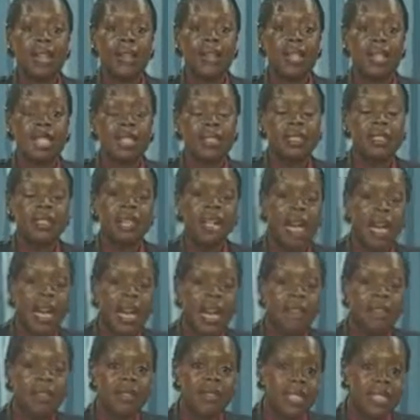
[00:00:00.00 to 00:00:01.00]
these are the
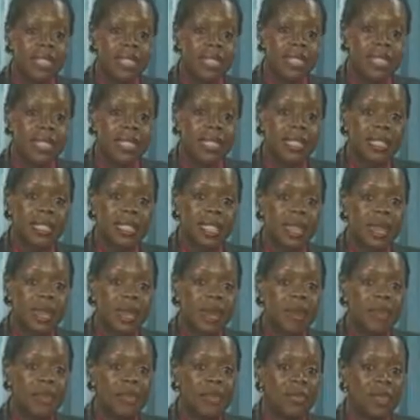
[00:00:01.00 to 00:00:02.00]
kind of illnesses that
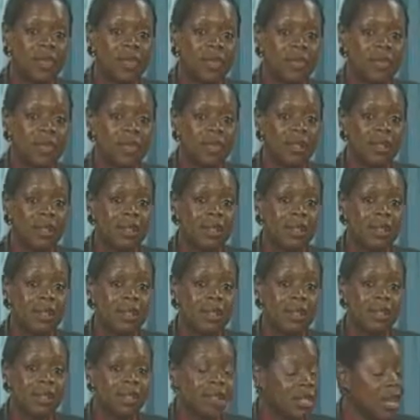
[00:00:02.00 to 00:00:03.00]
come from
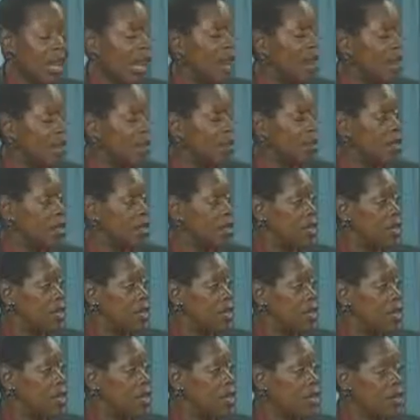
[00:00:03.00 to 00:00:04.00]
the job.
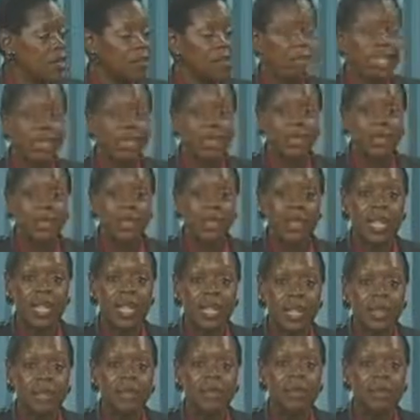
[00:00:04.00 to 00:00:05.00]
They really do.
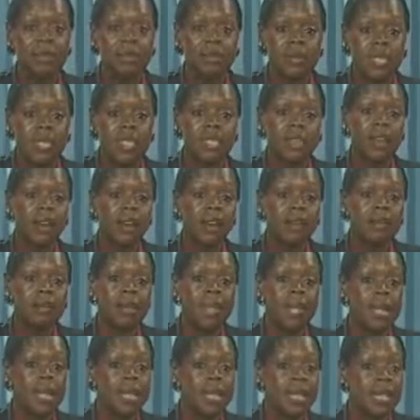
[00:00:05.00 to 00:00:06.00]
They come from the
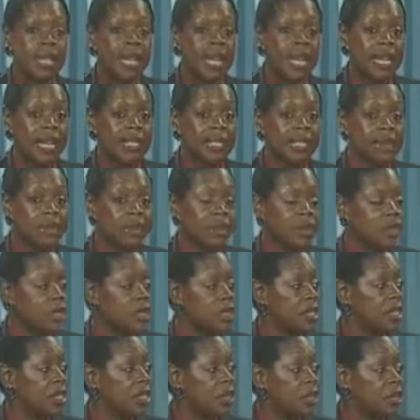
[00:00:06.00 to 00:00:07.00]
job that has the
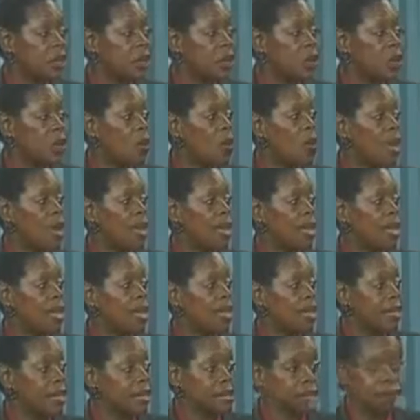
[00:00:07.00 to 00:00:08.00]
person so
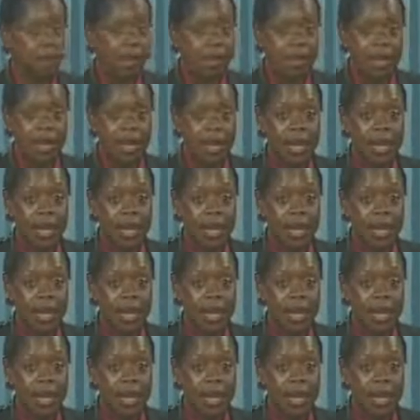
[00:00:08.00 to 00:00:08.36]
ill